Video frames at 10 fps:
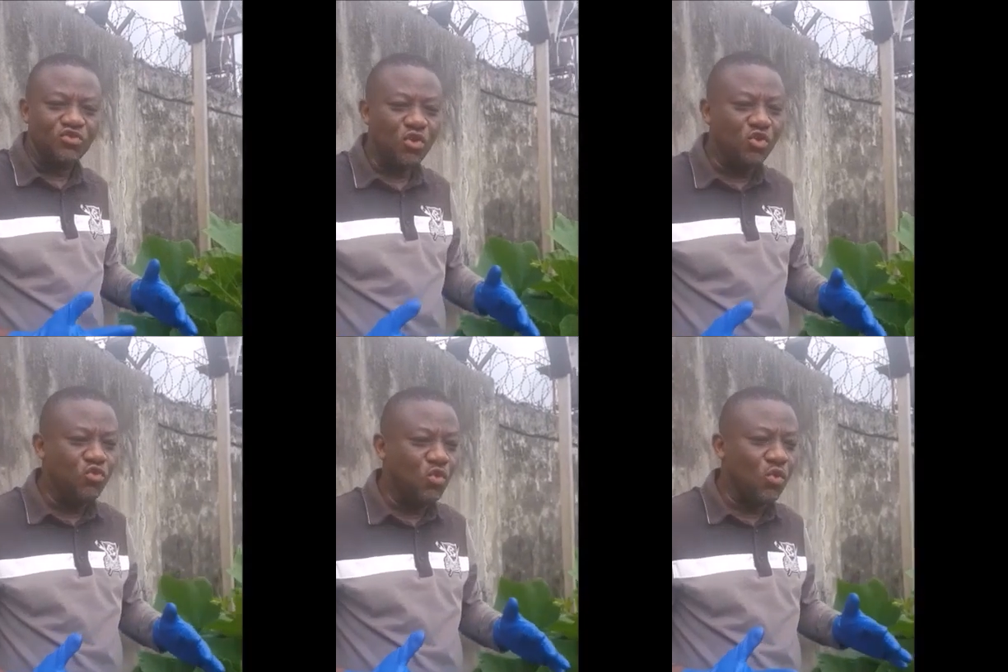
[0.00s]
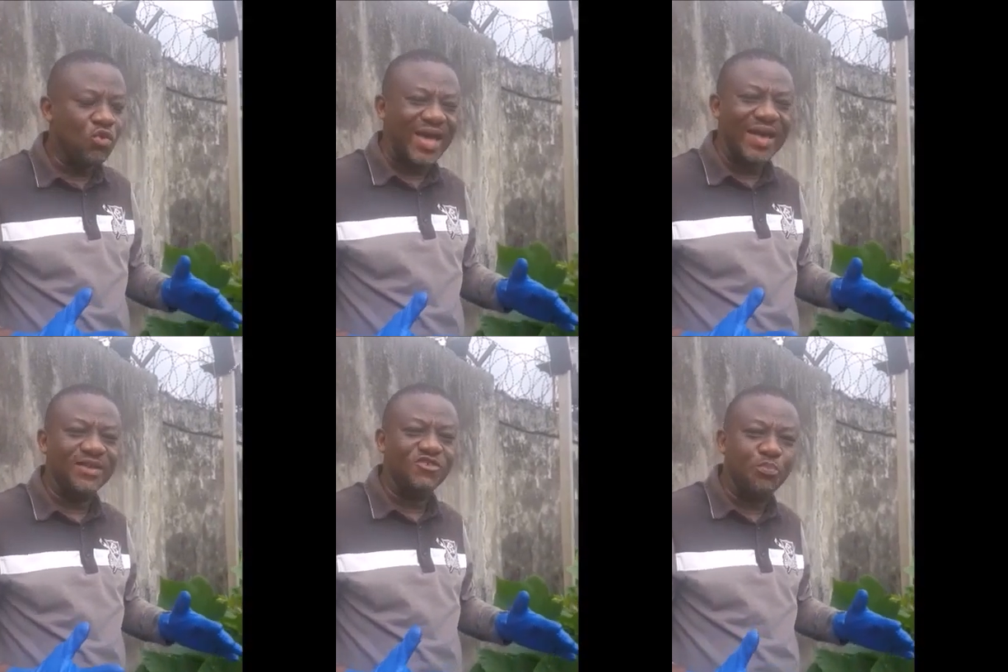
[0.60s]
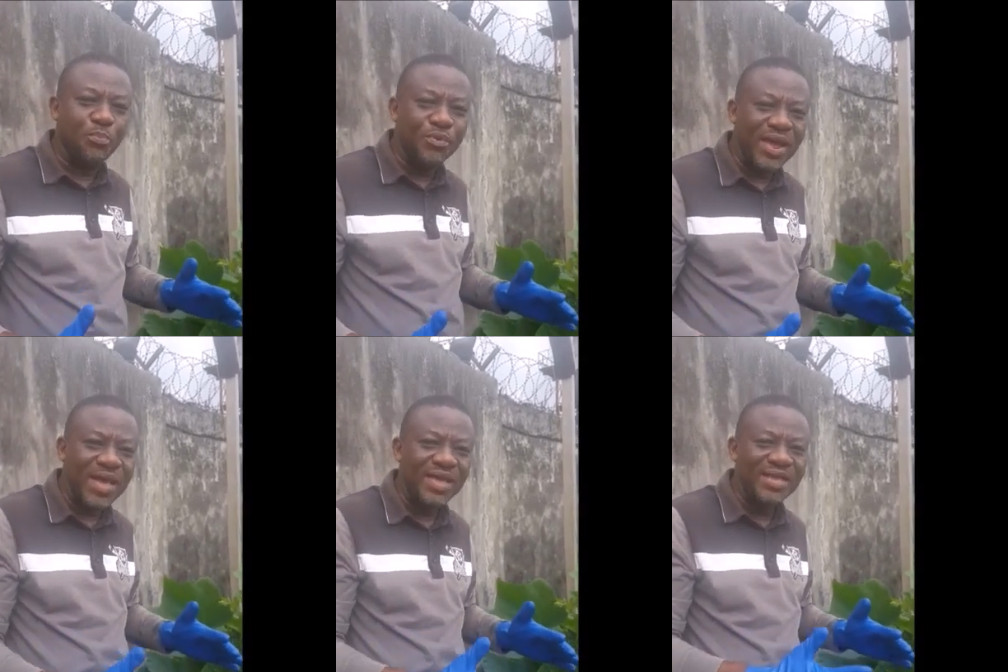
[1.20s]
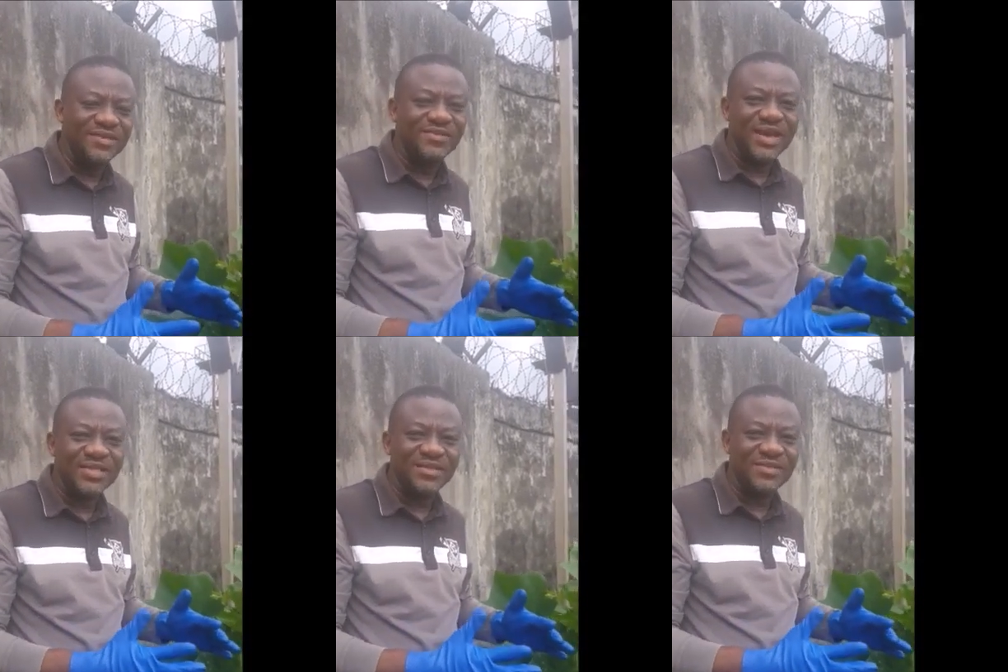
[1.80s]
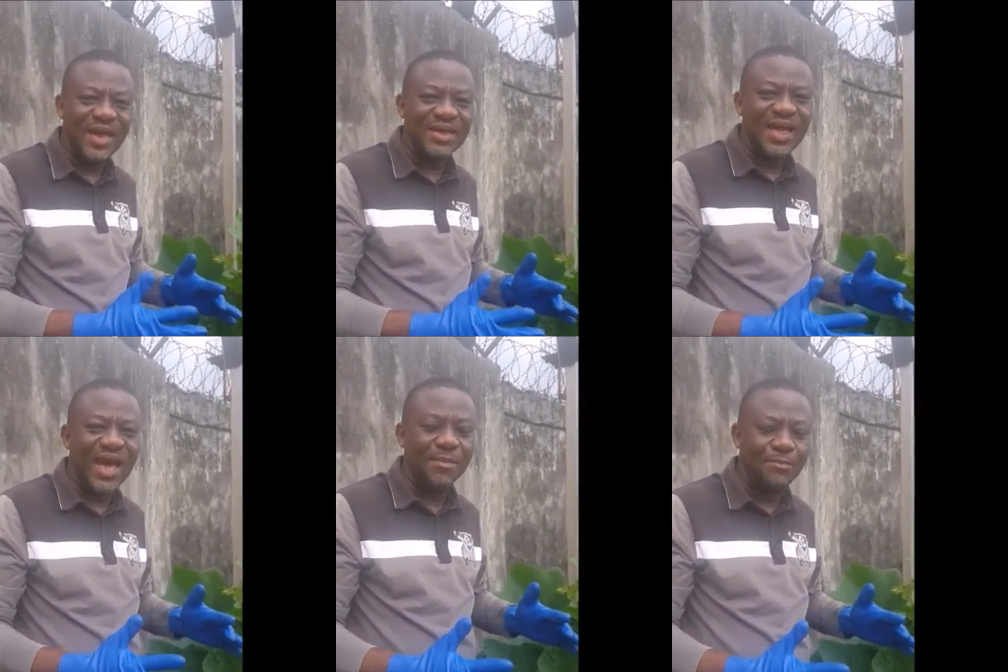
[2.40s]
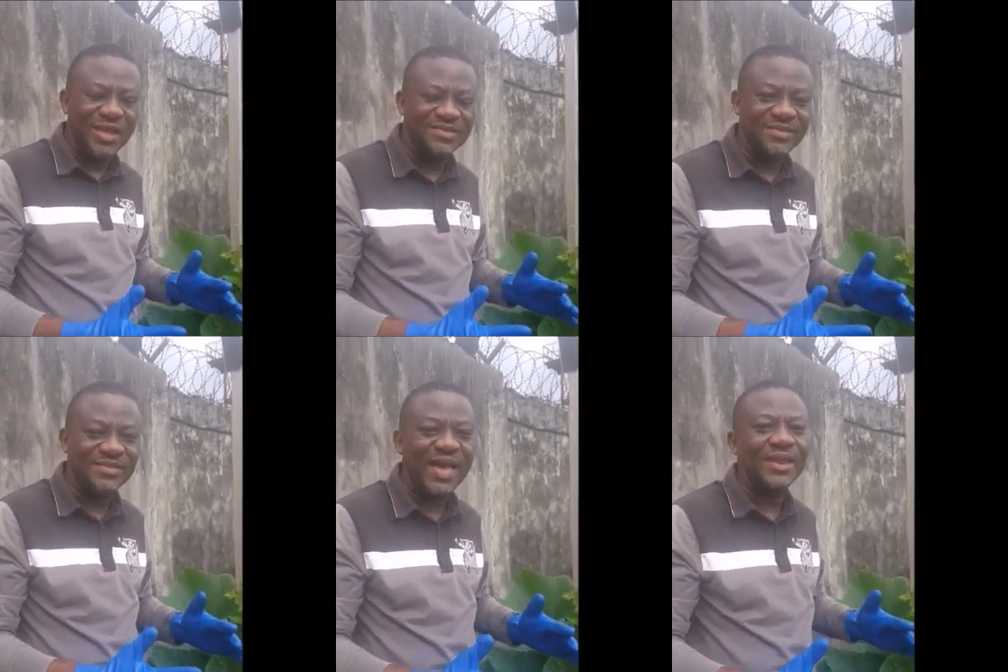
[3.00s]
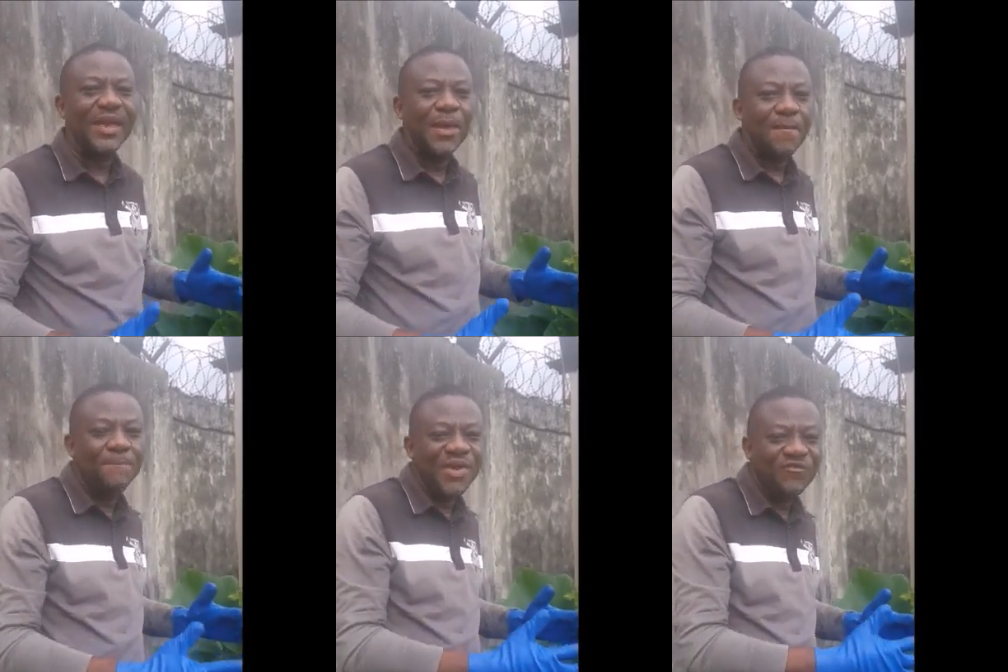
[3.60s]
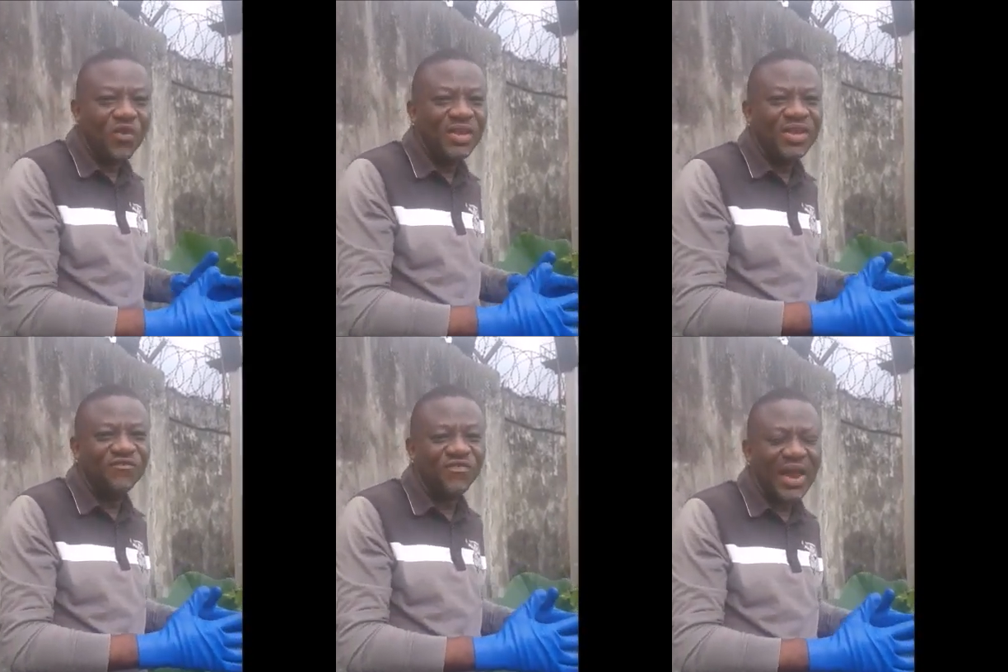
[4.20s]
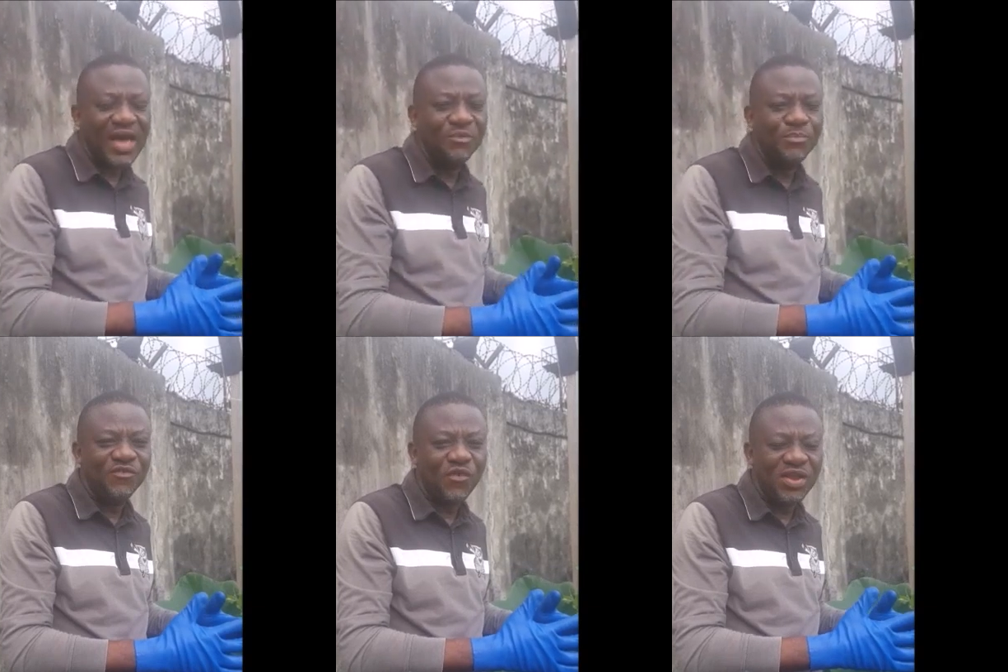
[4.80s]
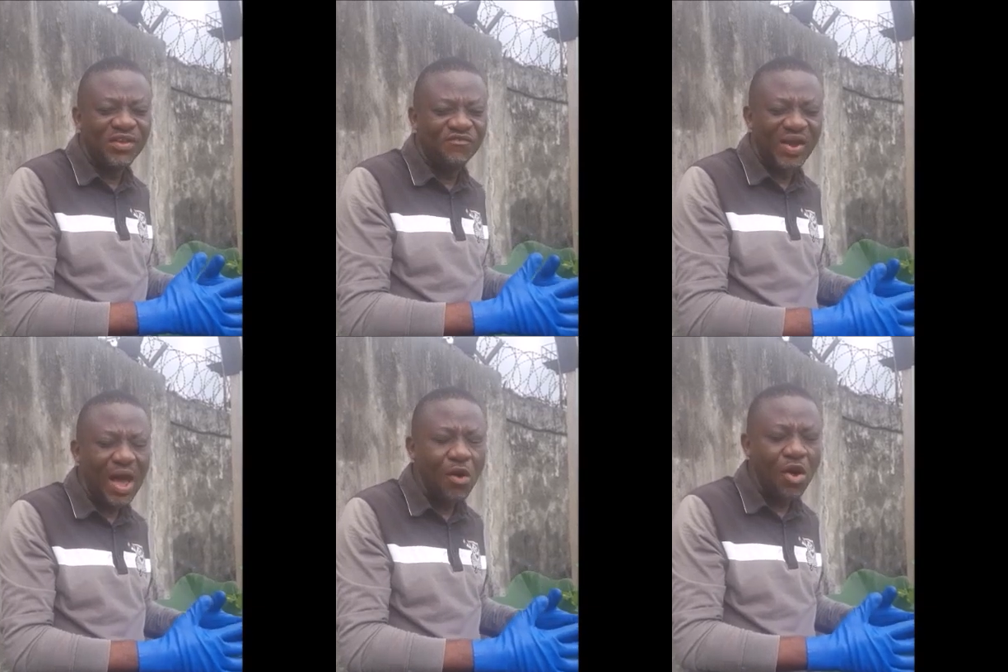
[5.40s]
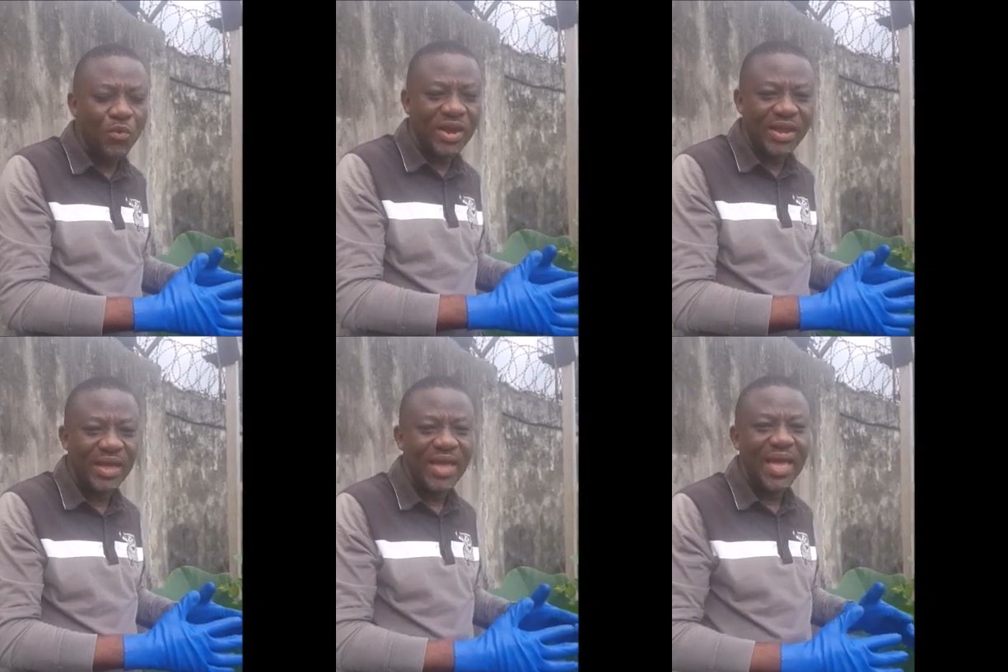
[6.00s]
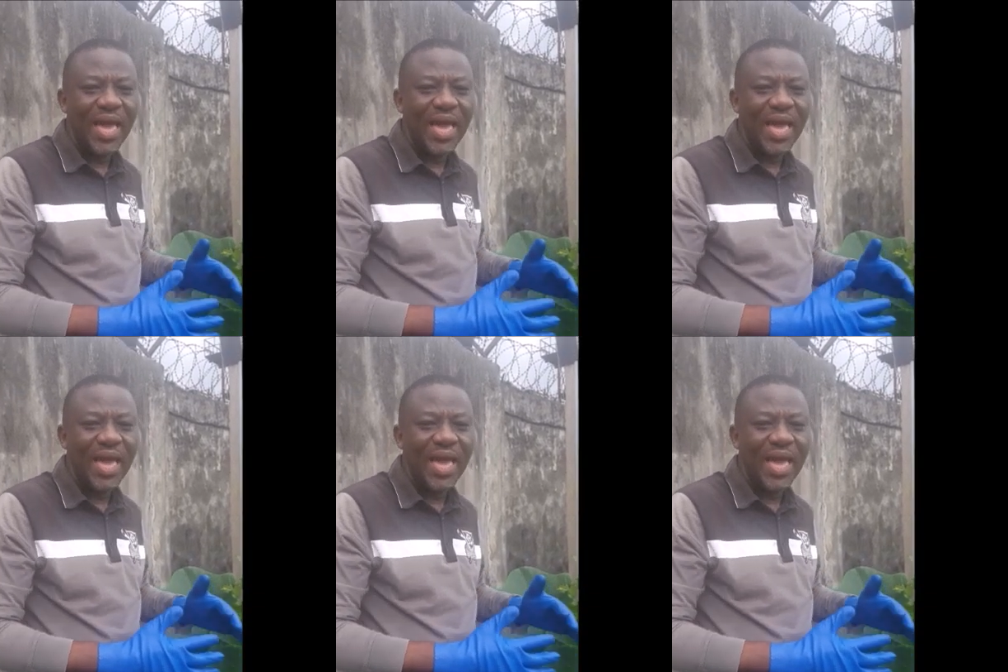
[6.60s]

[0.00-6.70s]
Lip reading: So you can spray insecticide and pesticide before the flowering.